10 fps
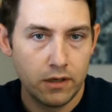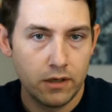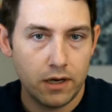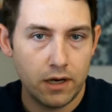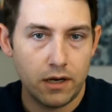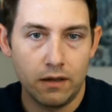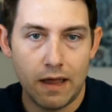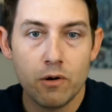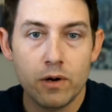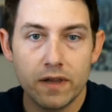
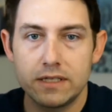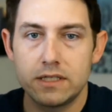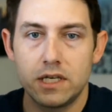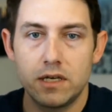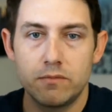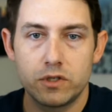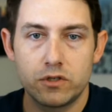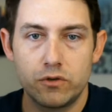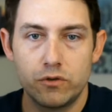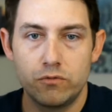Allowing these teams
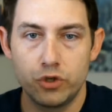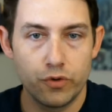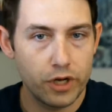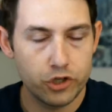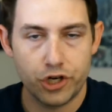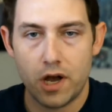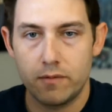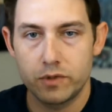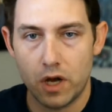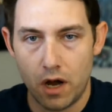to do their
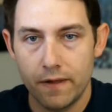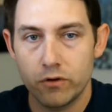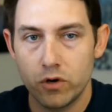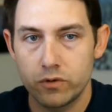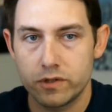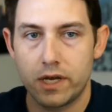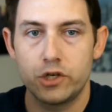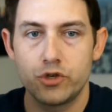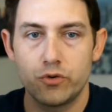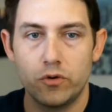jobs on their own
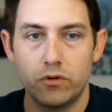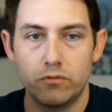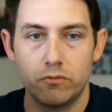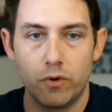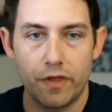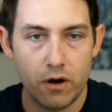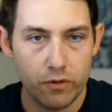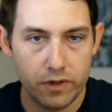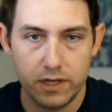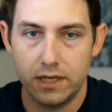schedule
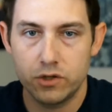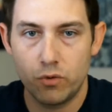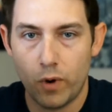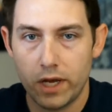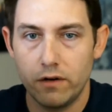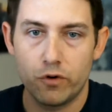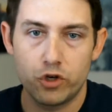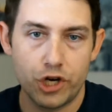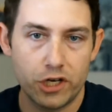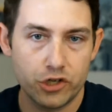without the need to wait for
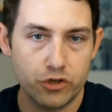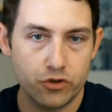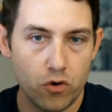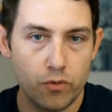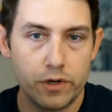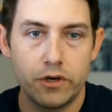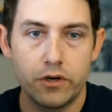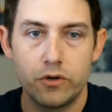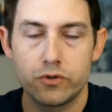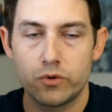change control
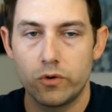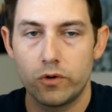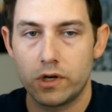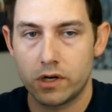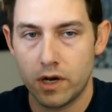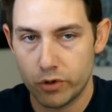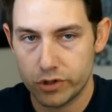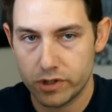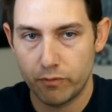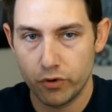windows or
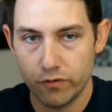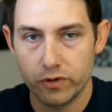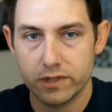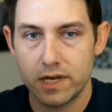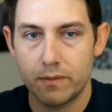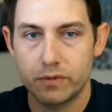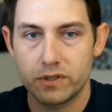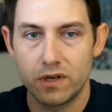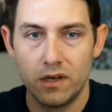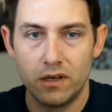cumbersome approval
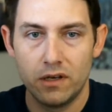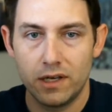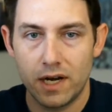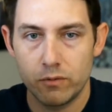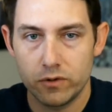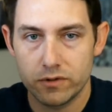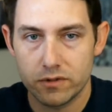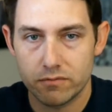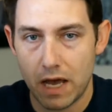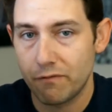steps
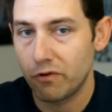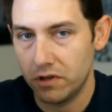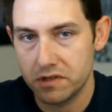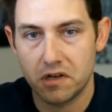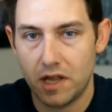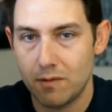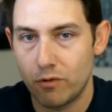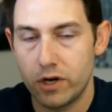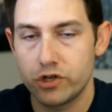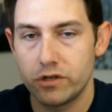enables effortless
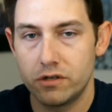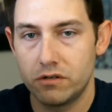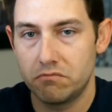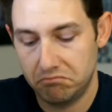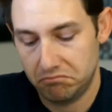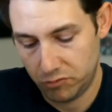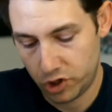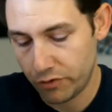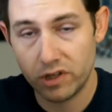collaboration and generally